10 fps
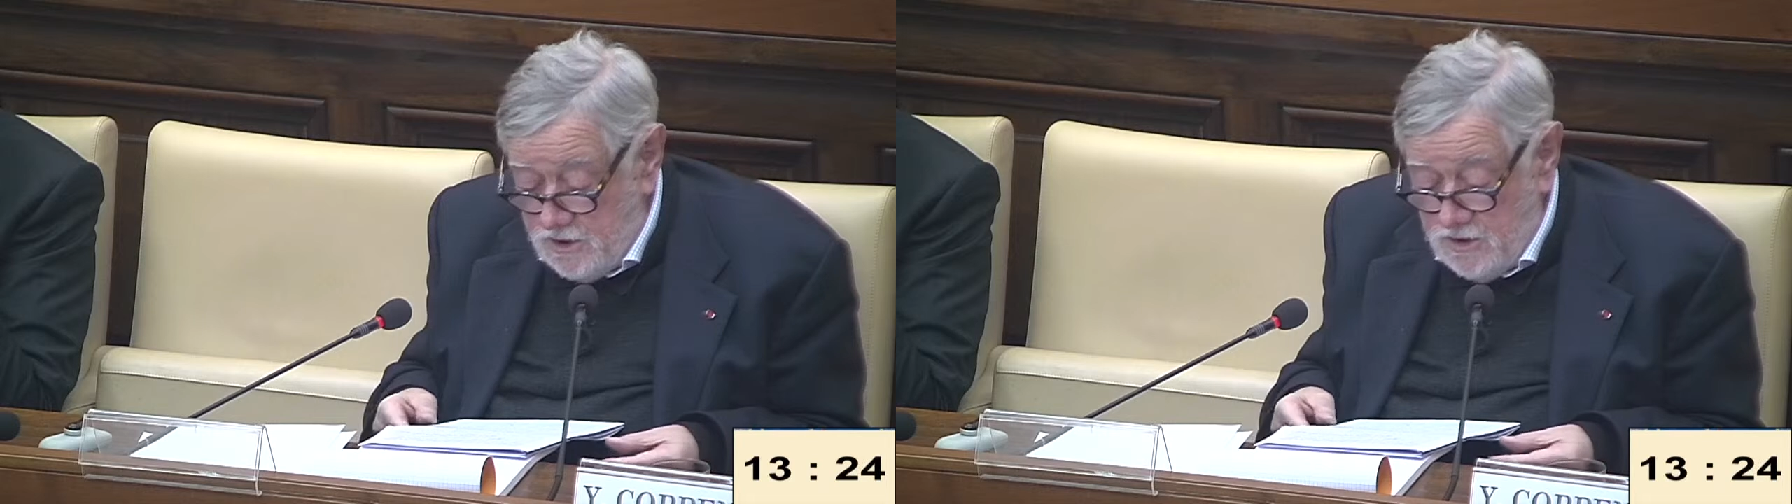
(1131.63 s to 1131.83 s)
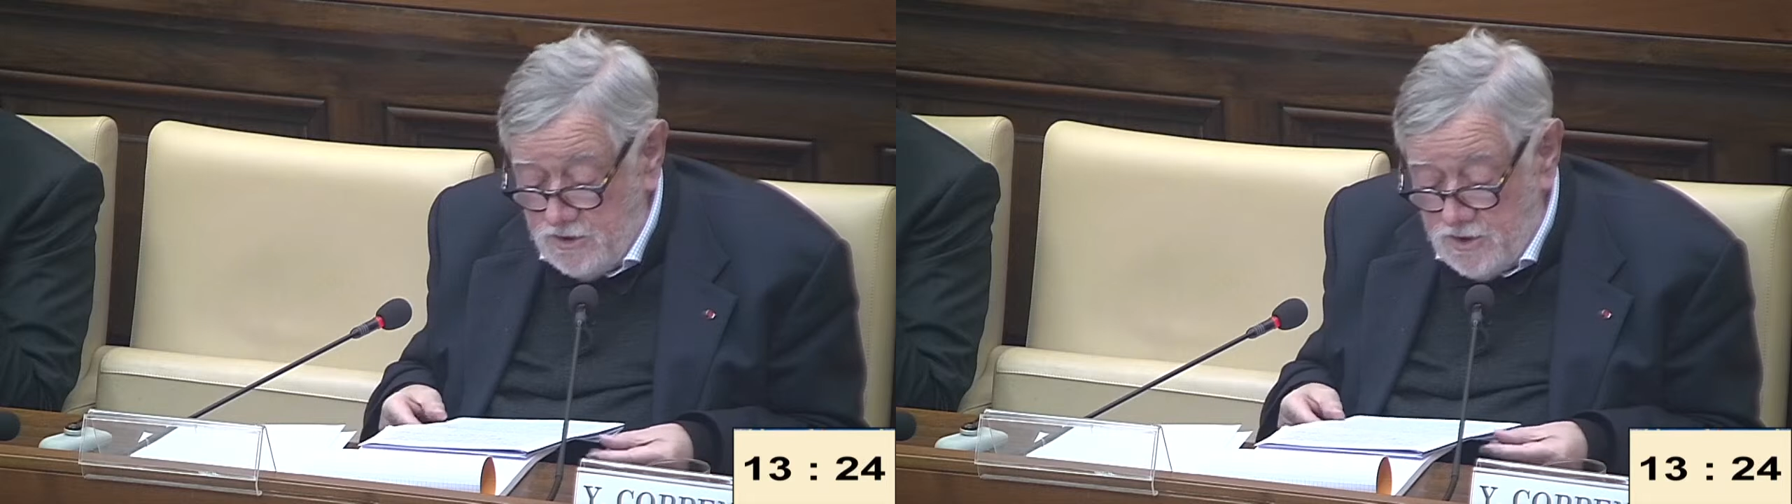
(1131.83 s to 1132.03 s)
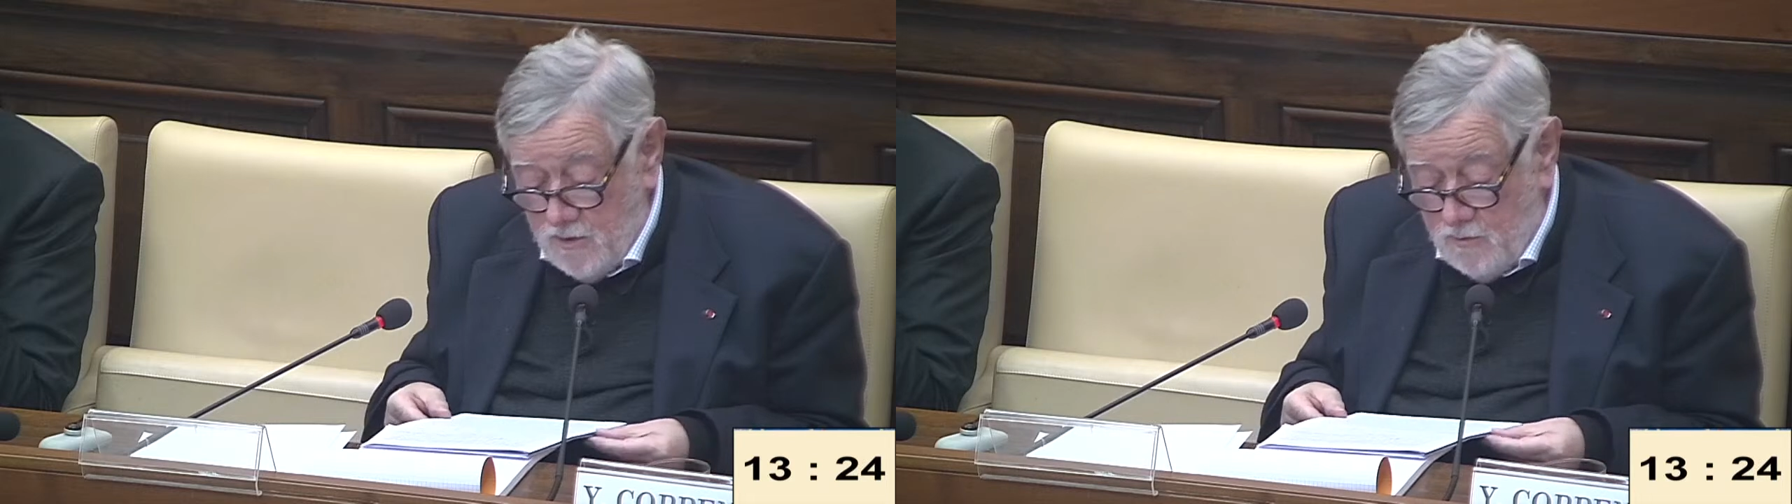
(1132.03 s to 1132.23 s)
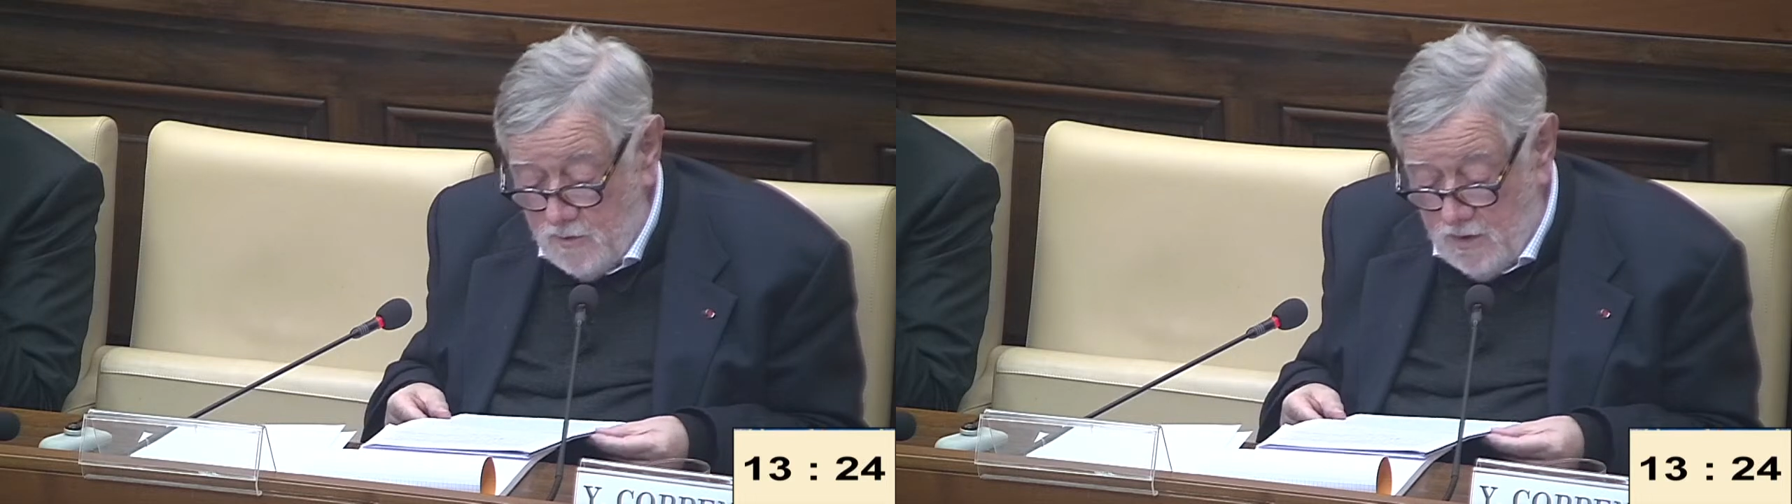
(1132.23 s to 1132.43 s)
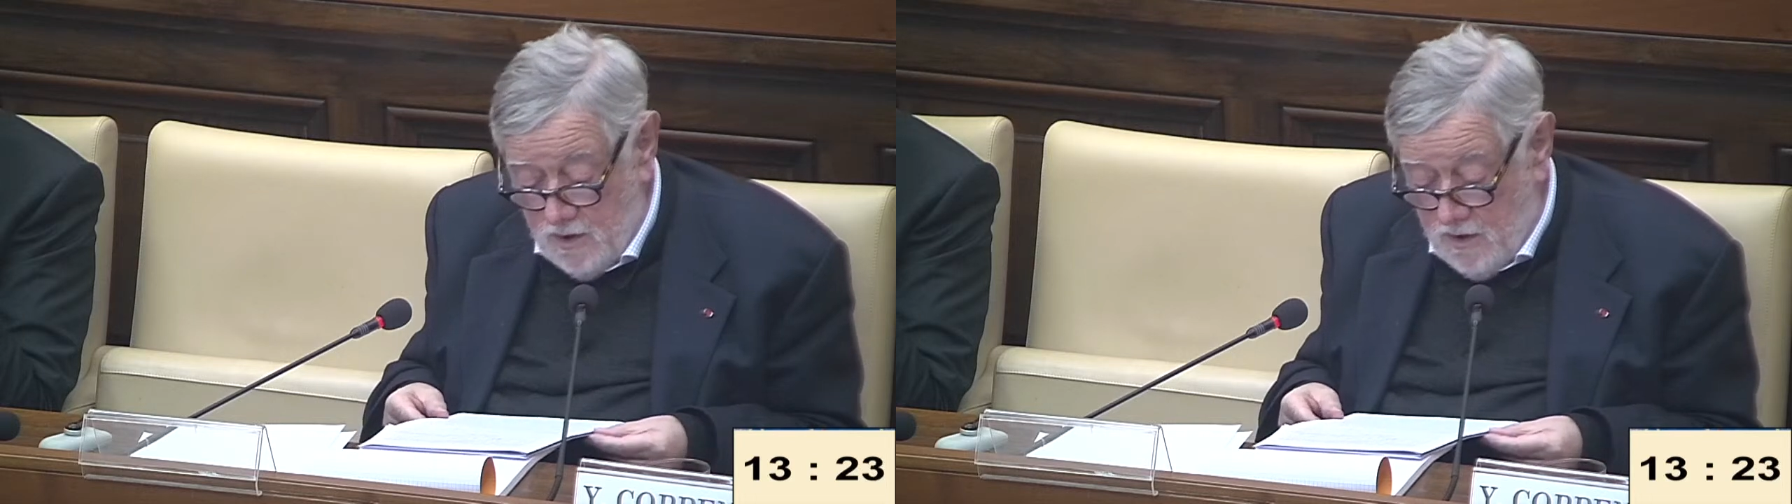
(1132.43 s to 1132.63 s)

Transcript: in some